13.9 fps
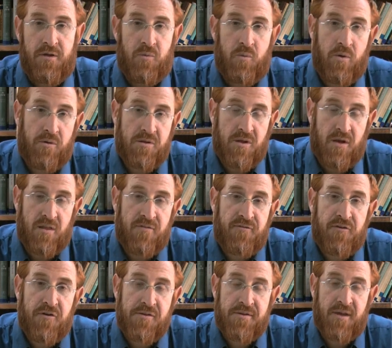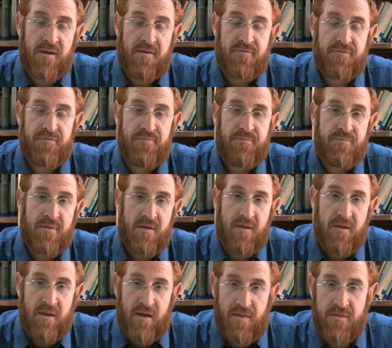We will study the first half,
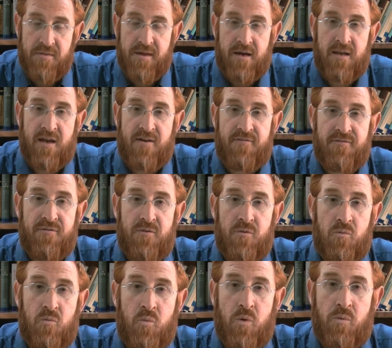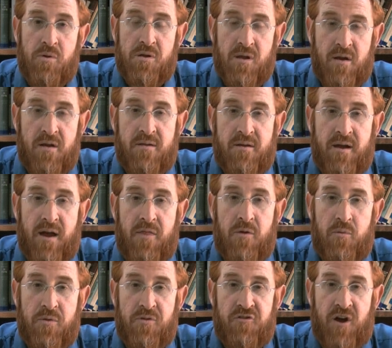and the second half we will study together
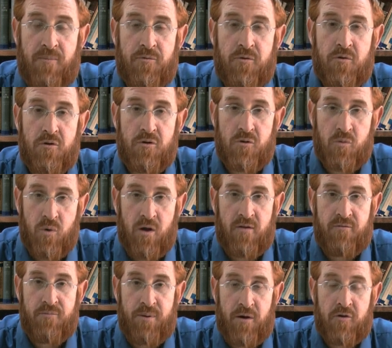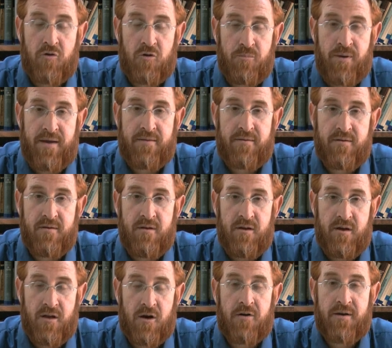with chapter 12, Perek Yud Bet,
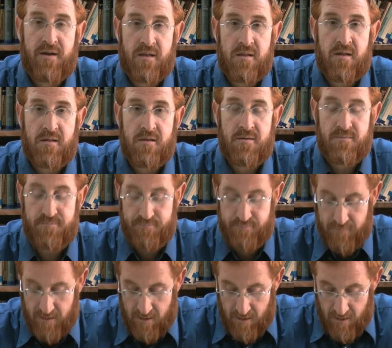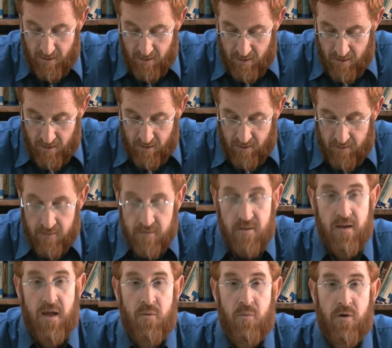in our next lesson.
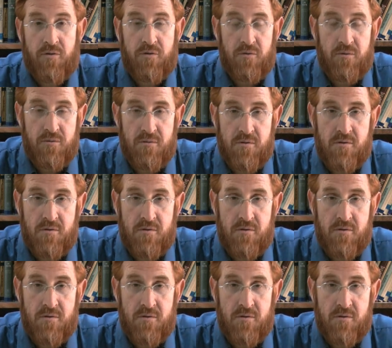Today I want to